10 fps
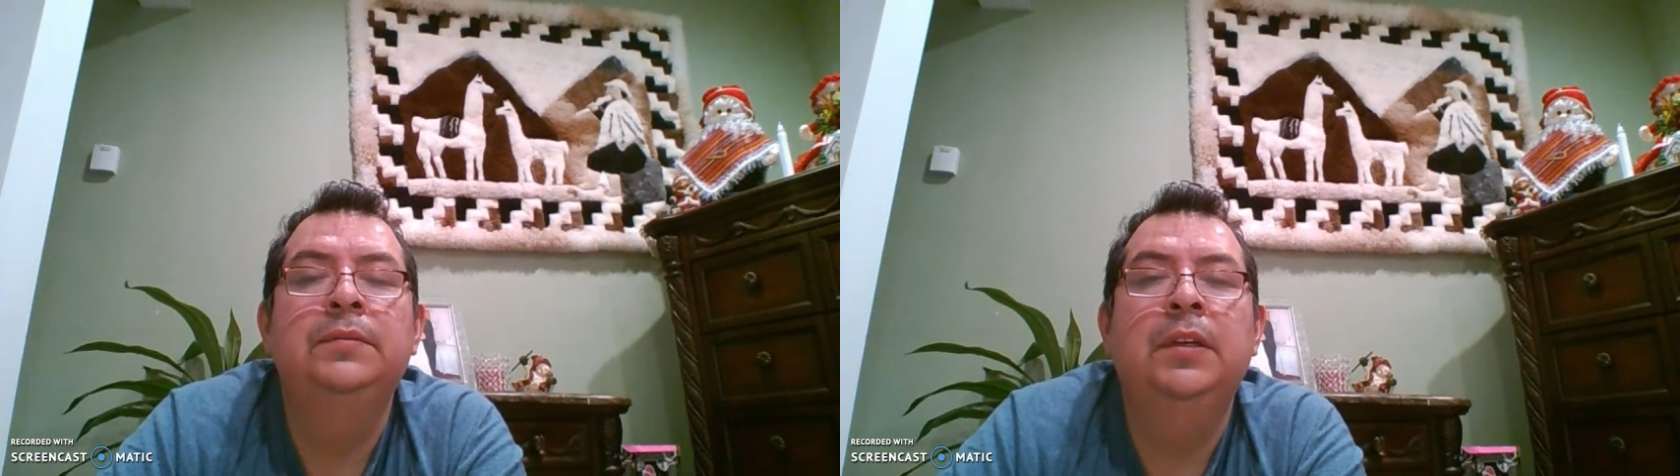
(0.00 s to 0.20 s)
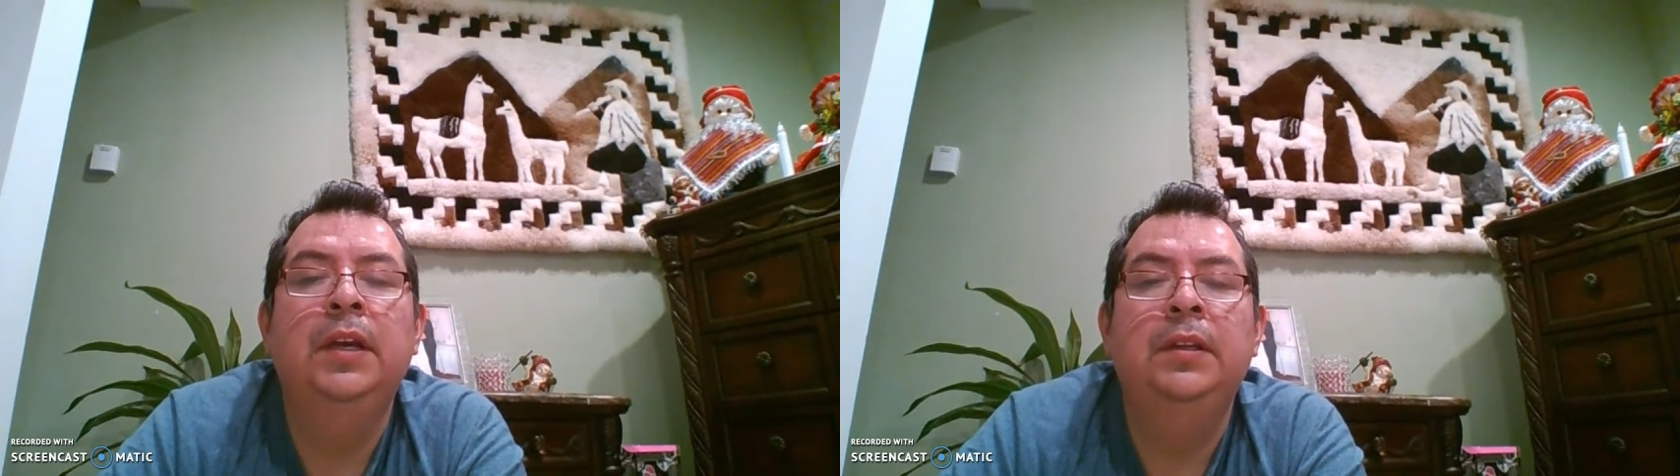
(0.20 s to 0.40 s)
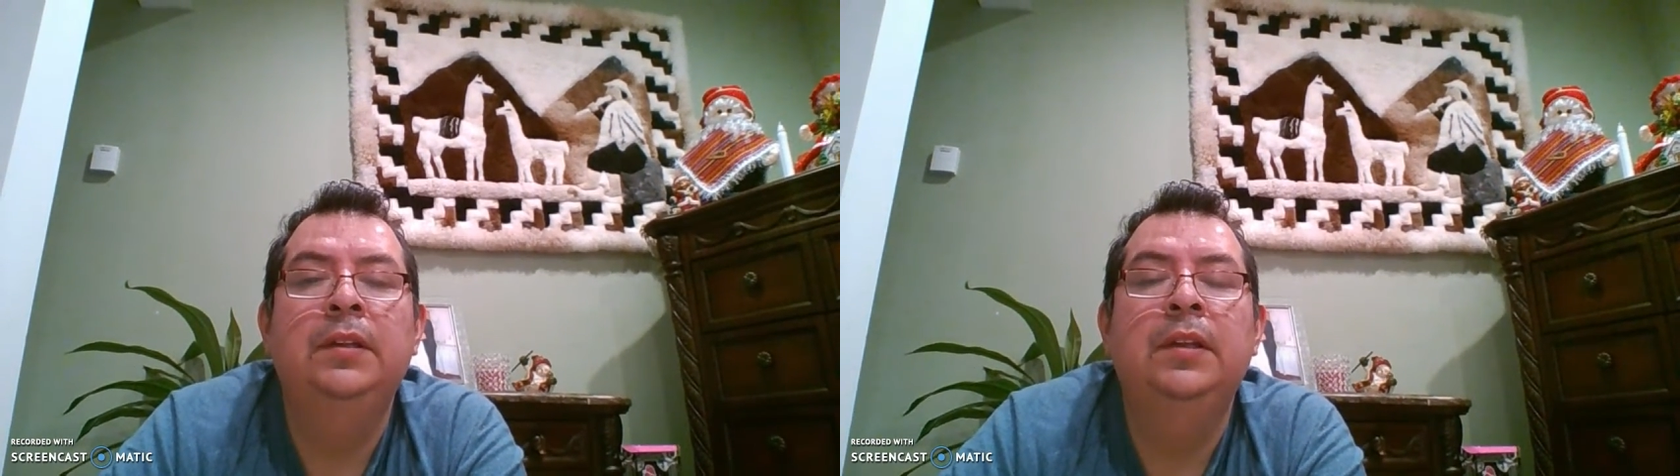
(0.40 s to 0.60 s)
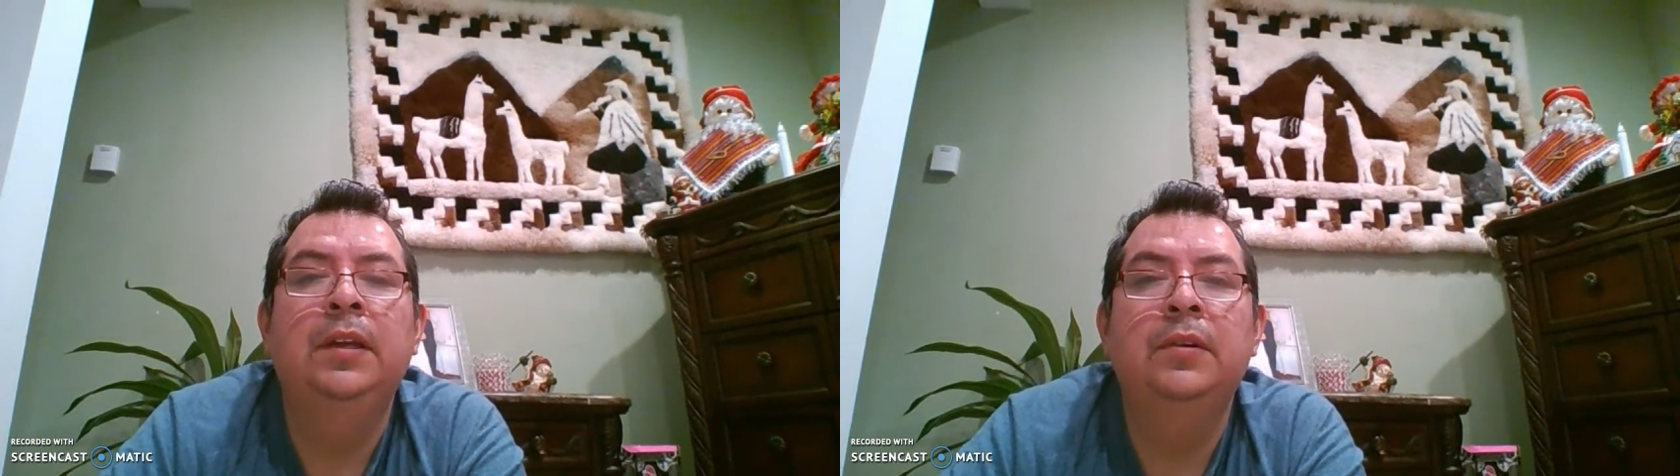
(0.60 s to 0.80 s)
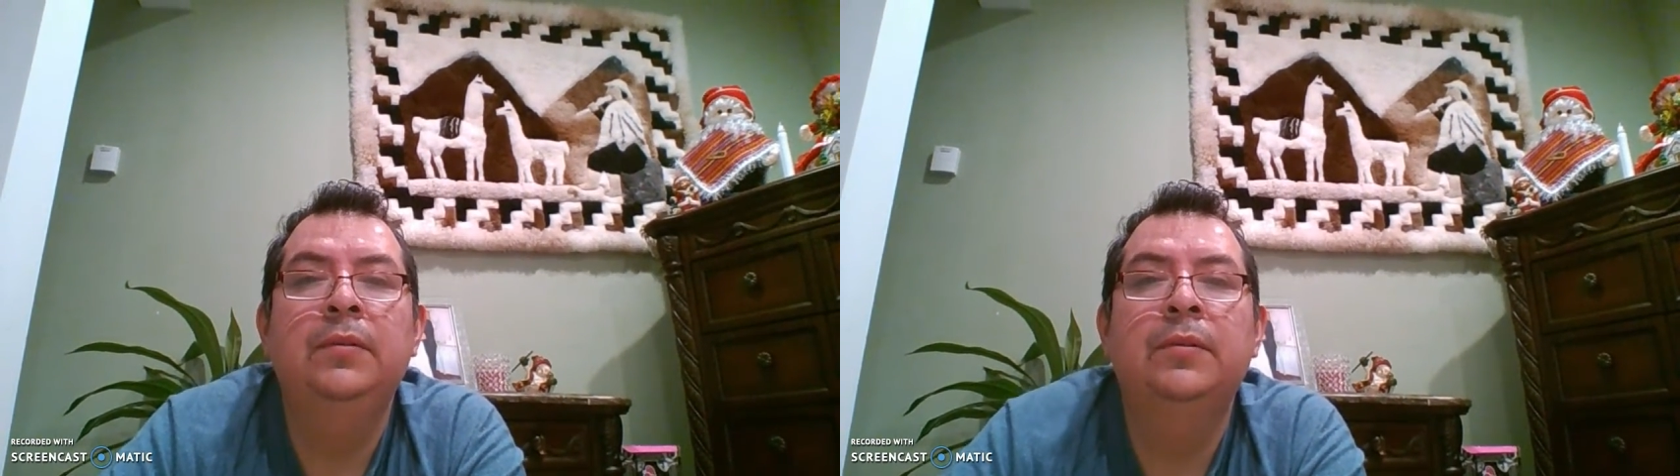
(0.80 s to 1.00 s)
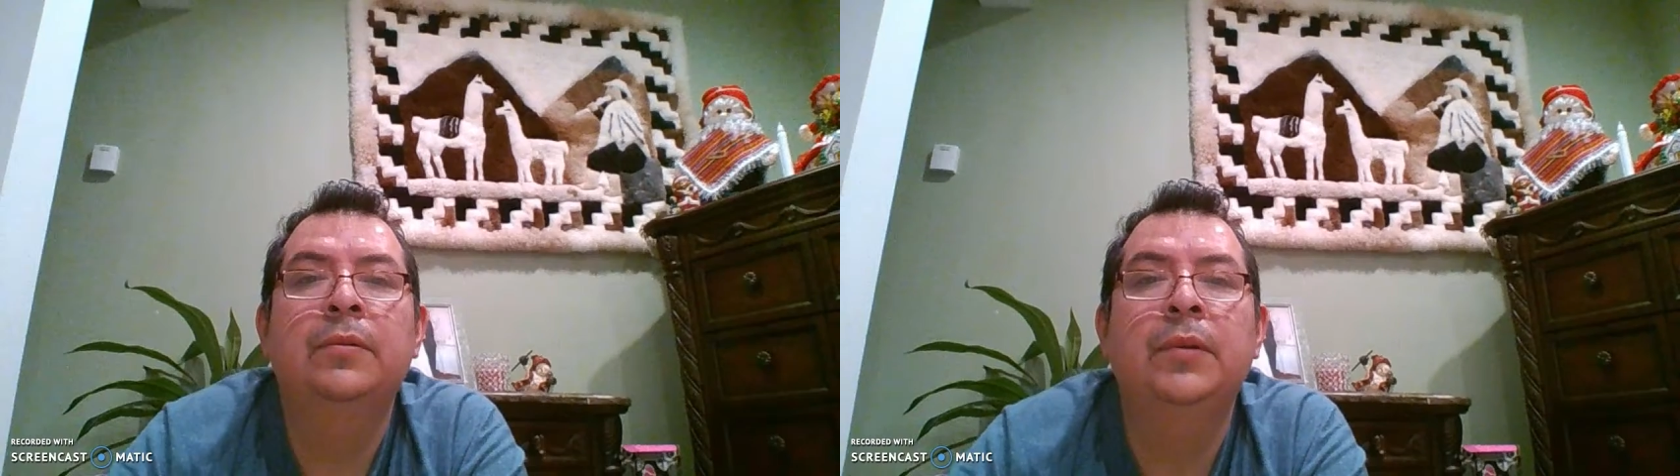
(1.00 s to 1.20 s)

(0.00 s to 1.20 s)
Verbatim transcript: Okay, thank you for